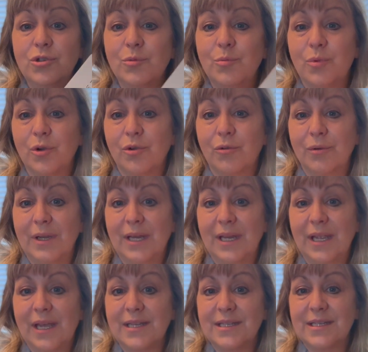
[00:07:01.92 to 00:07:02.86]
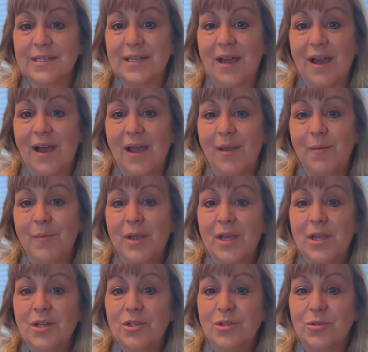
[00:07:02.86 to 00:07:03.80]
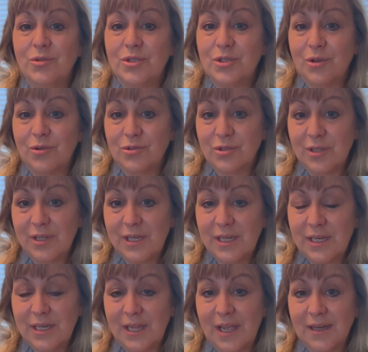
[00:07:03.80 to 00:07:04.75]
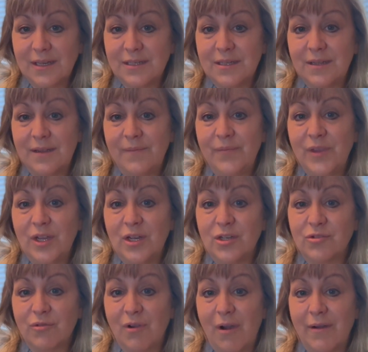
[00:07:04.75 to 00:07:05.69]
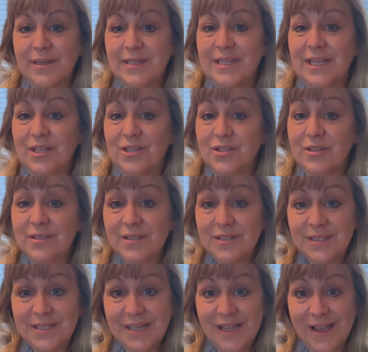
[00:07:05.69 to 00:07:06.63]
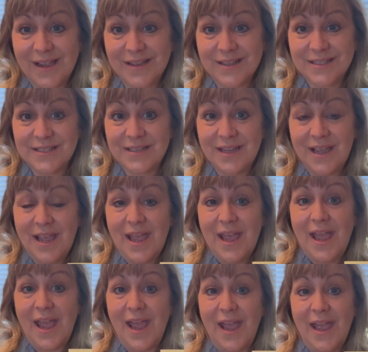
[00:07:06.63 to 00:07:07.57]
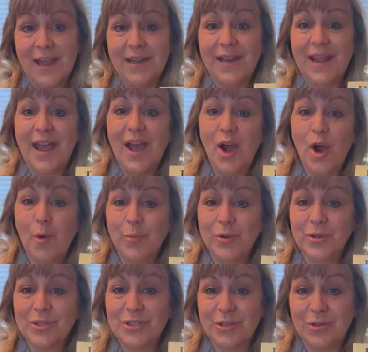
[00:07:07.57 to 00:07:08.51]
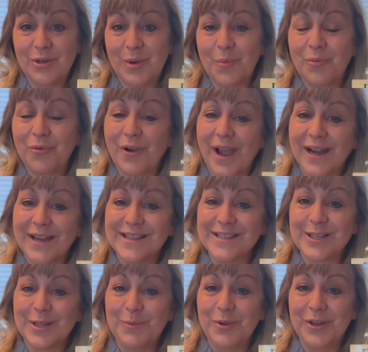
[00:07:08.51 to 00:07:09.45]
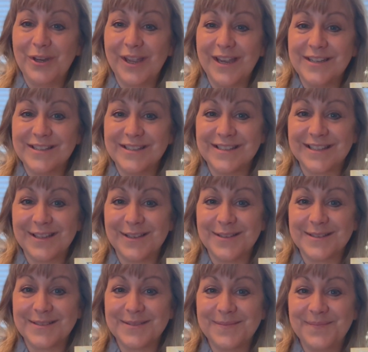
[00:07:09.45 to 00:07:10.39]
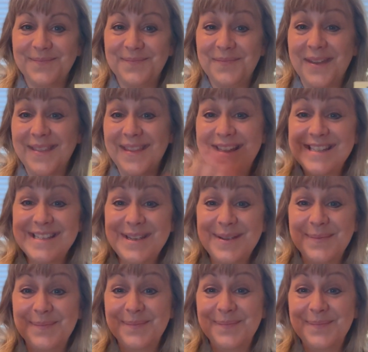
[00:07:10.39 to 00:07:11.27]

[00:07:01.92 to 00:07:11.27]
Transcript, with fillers: your book reading as a time to socially connect draw attention to text, and help your student practice communication skills. That's it.